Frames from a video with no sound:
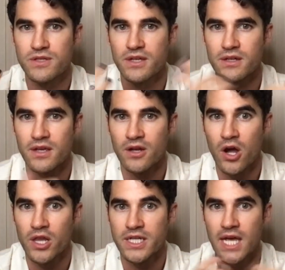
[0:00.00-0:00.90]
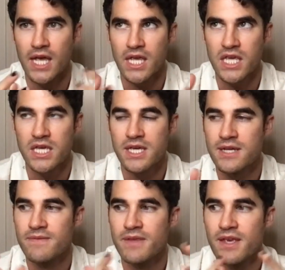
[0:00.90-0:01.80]
and holiday-y.
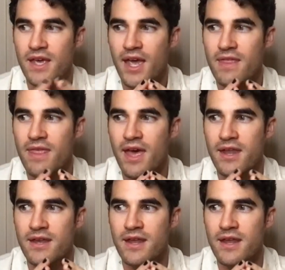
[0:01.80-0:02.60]
And then